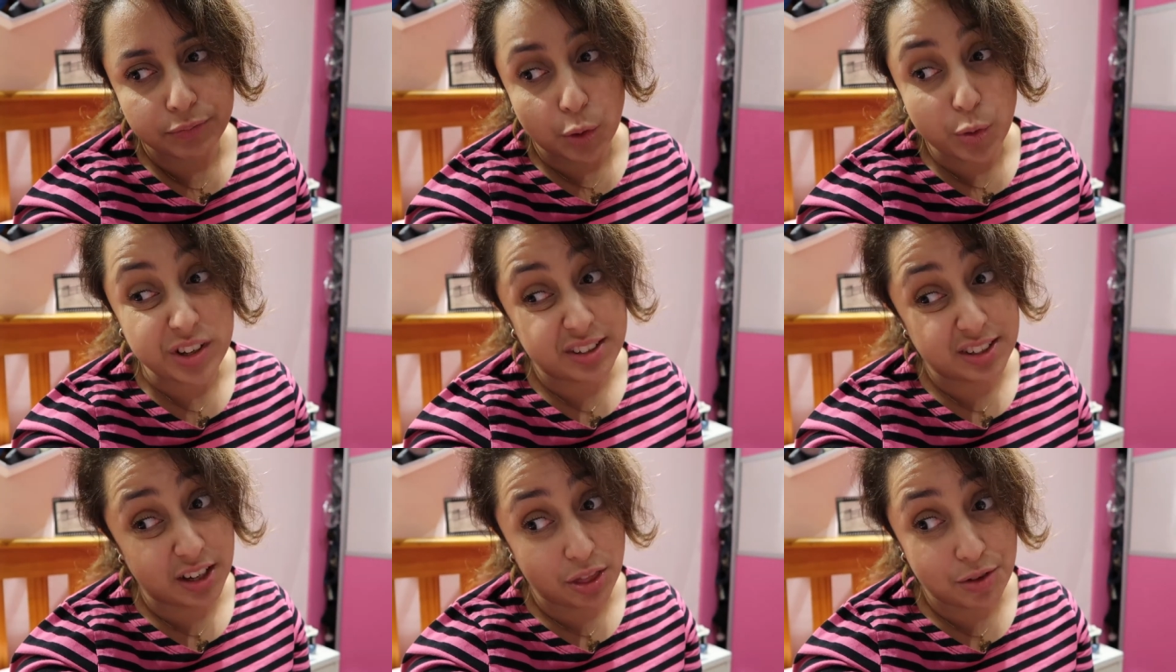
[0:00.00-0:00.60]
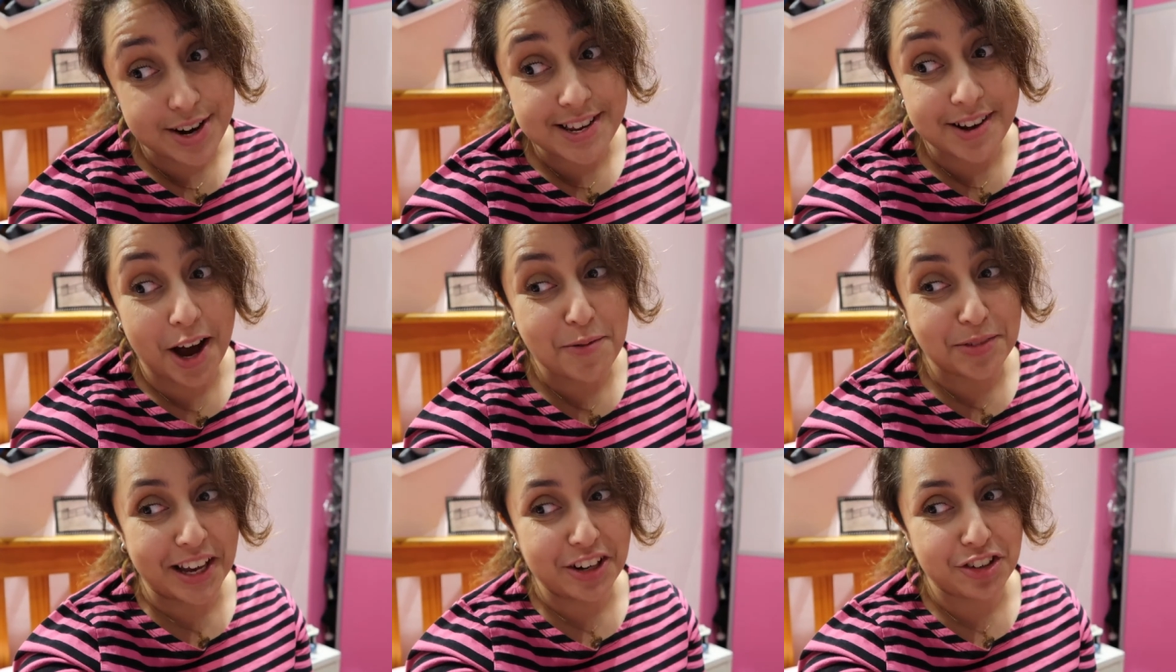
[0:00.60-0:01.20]
Went to see it 3
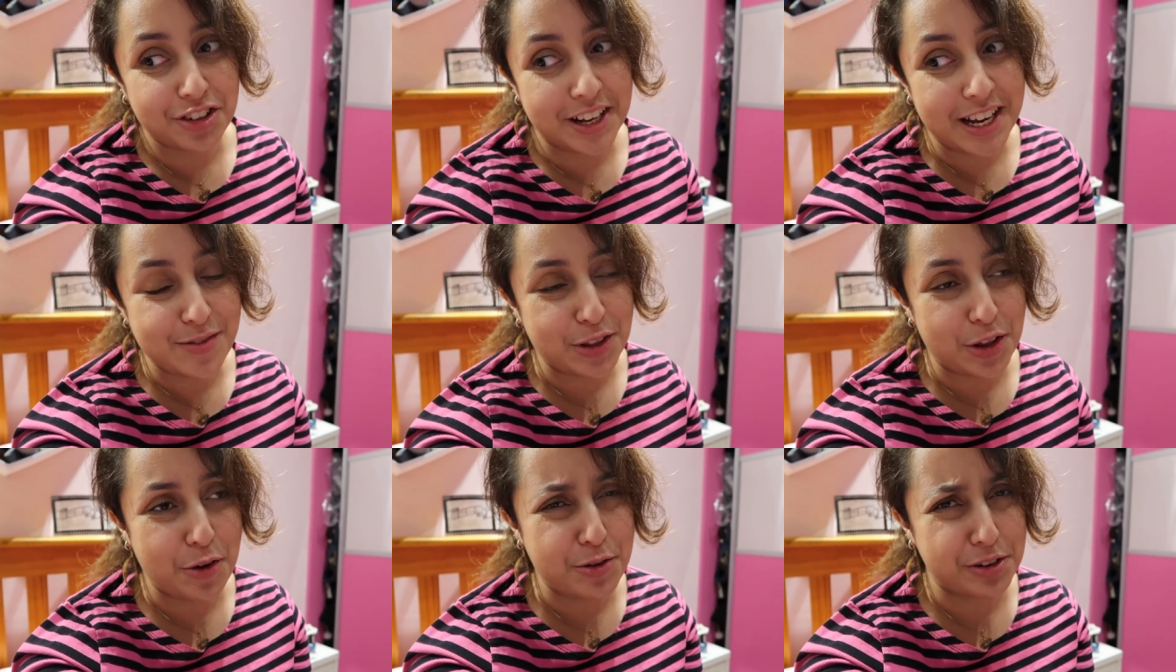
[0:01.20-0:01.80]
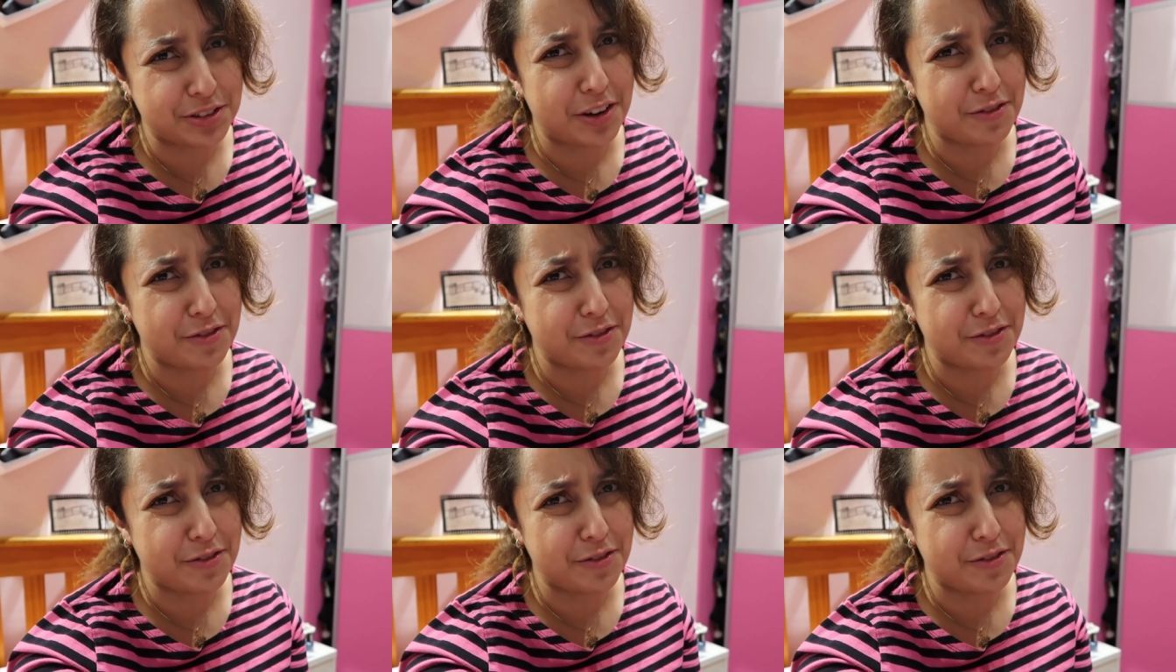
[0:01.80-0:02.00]
times actually, even though it was